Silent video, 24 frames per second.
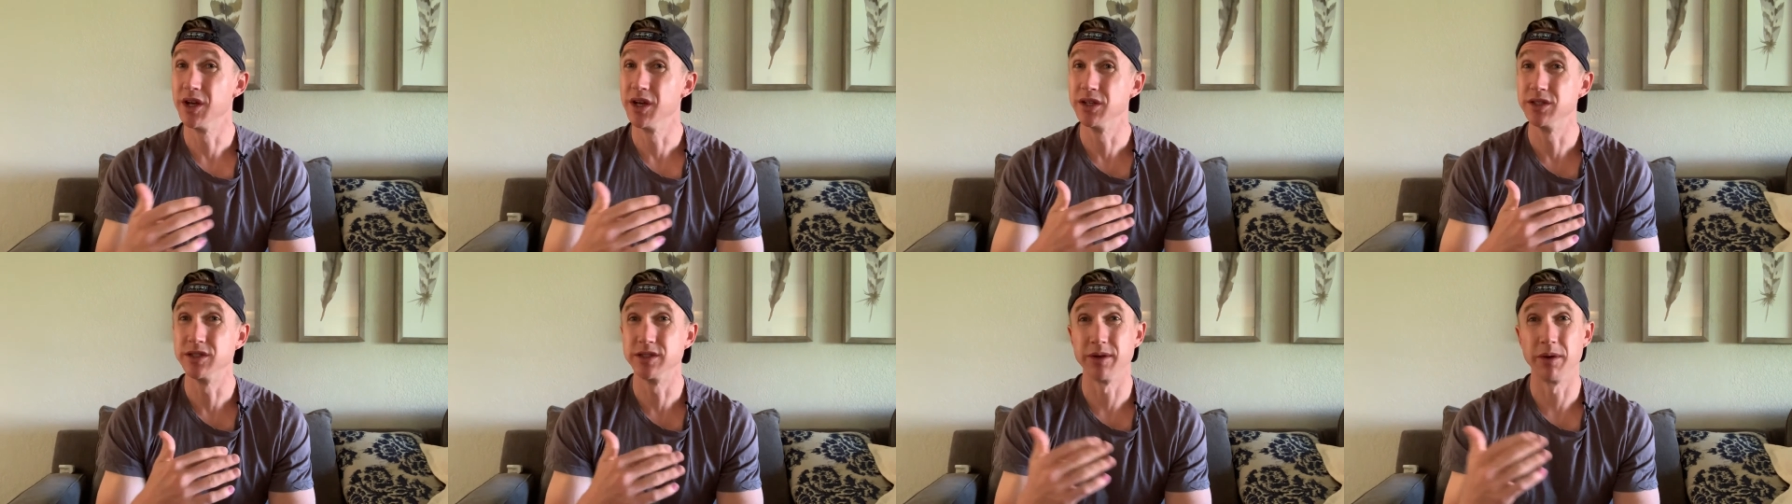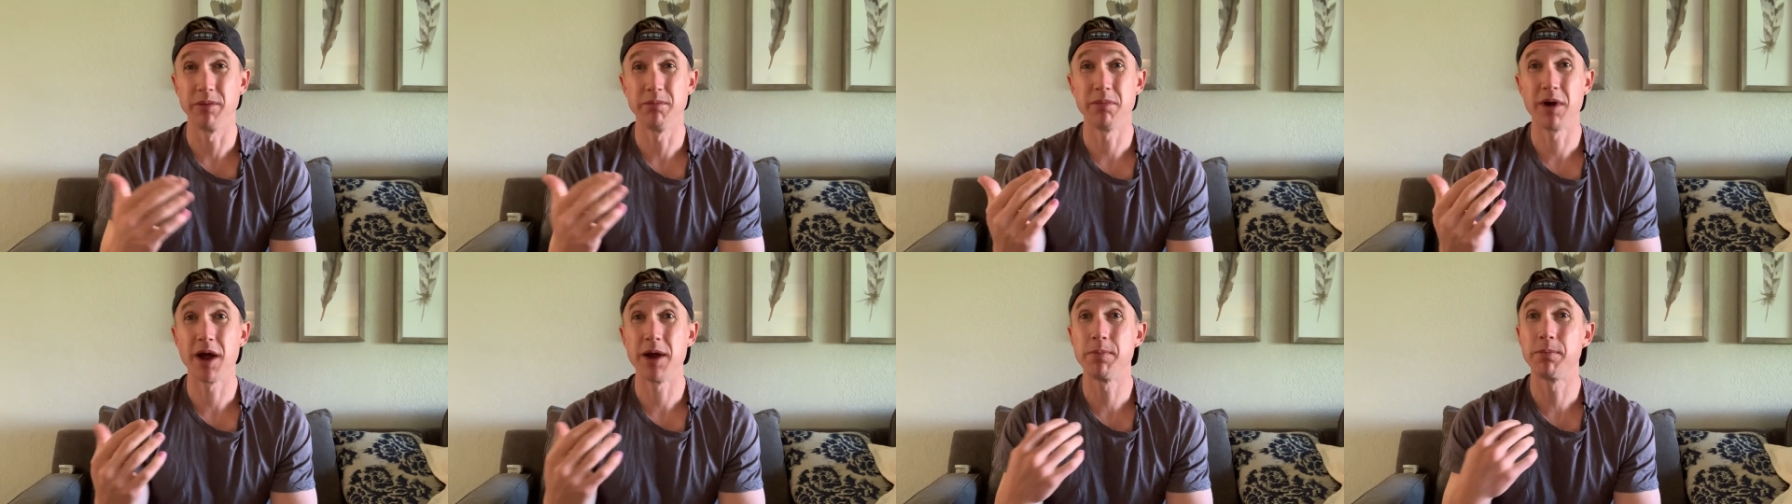
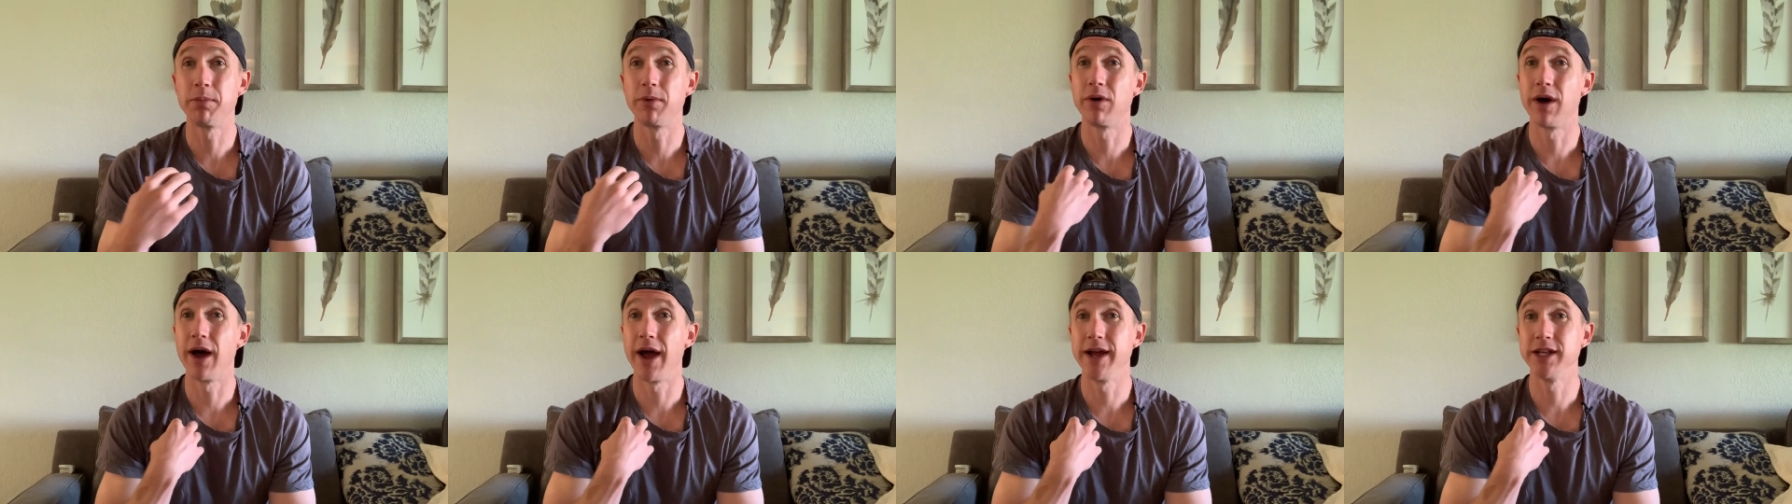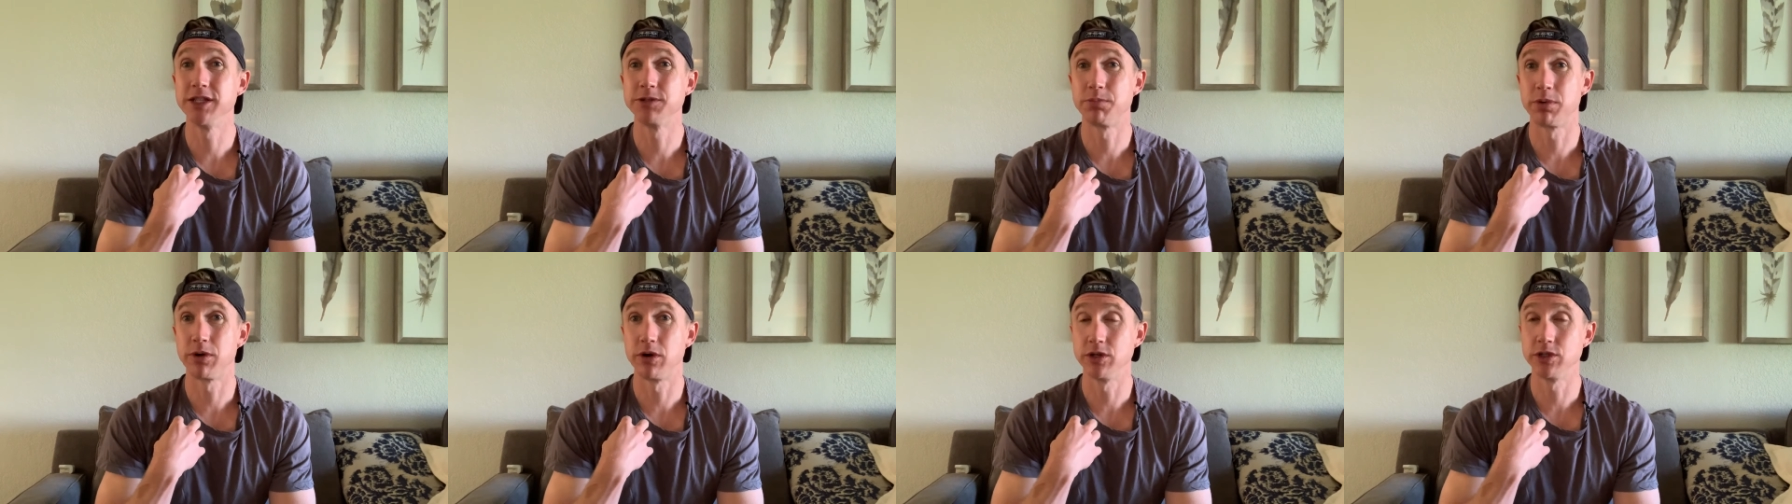Some of my
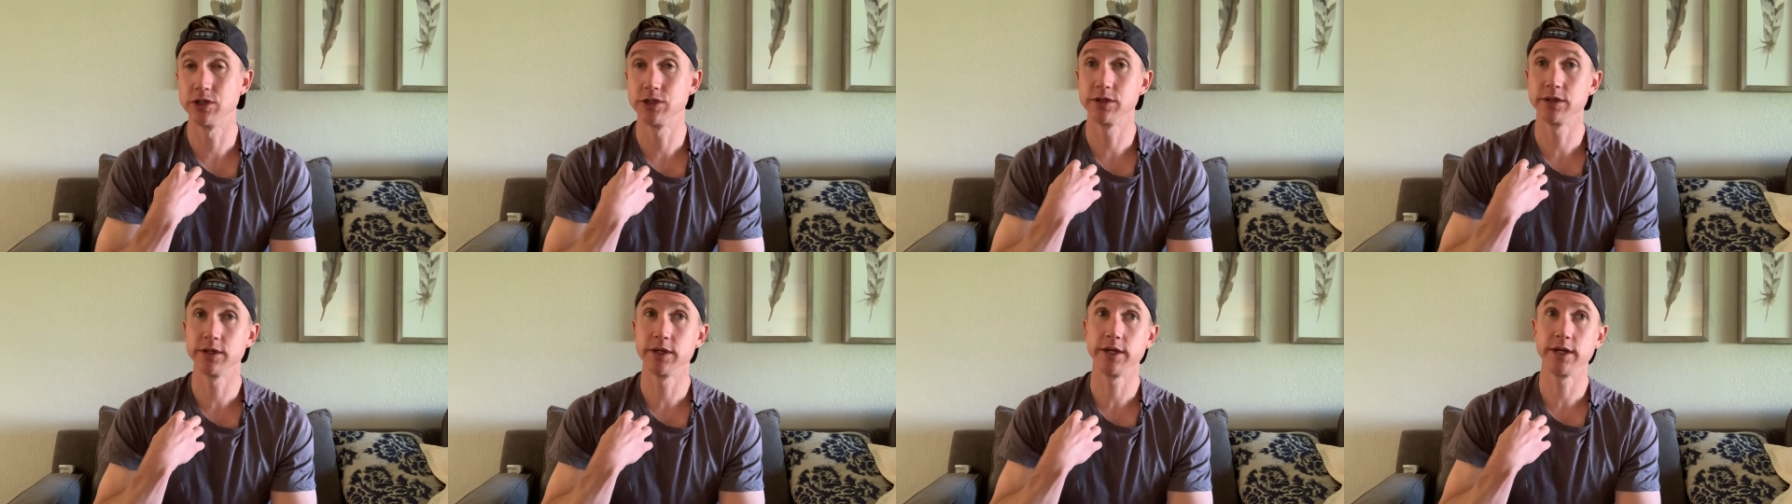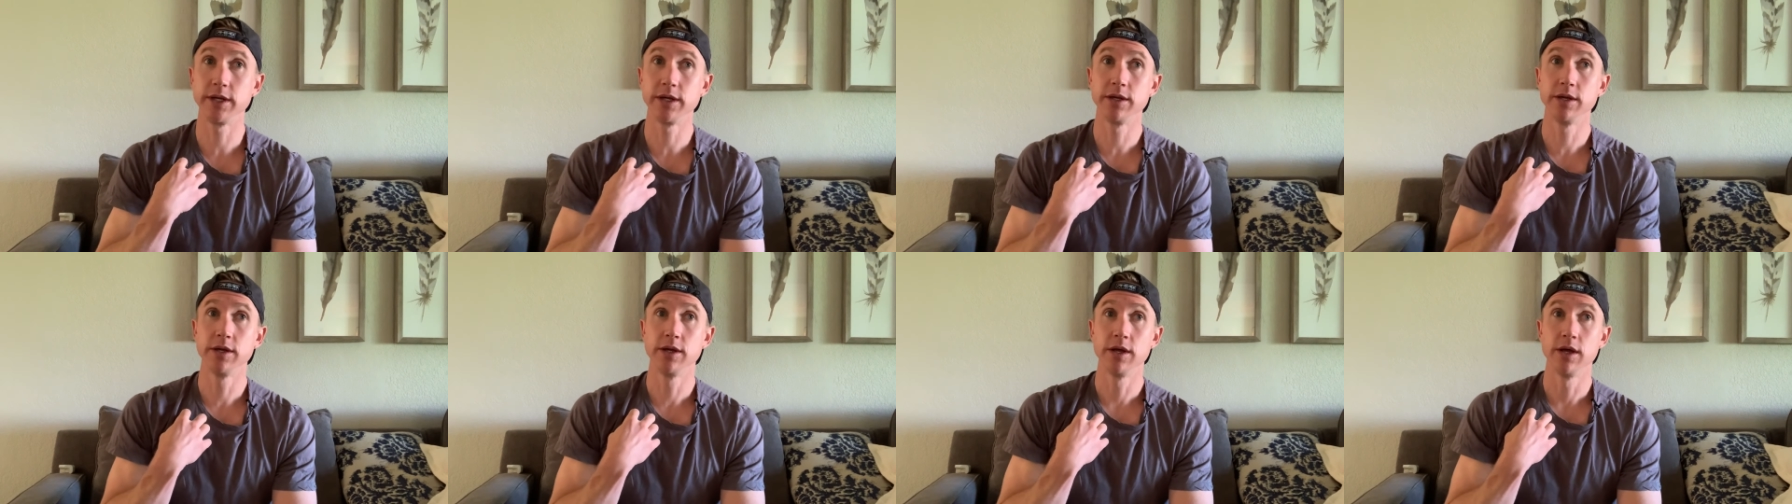clients
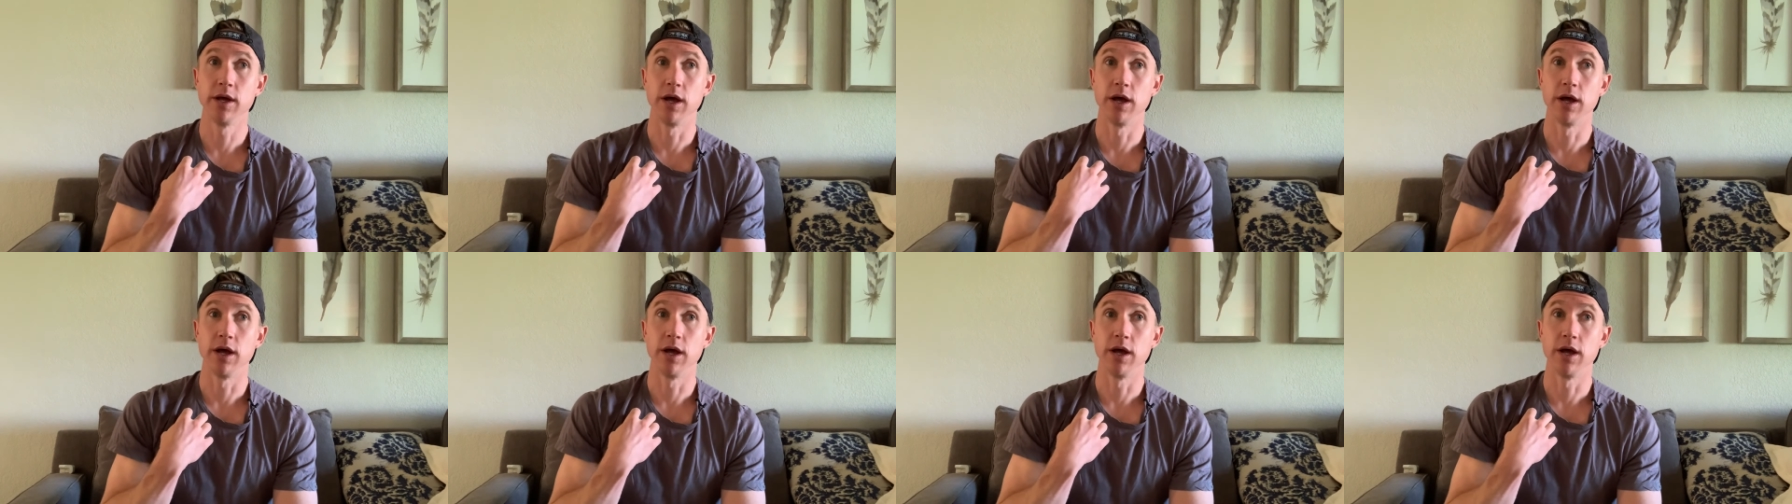personally,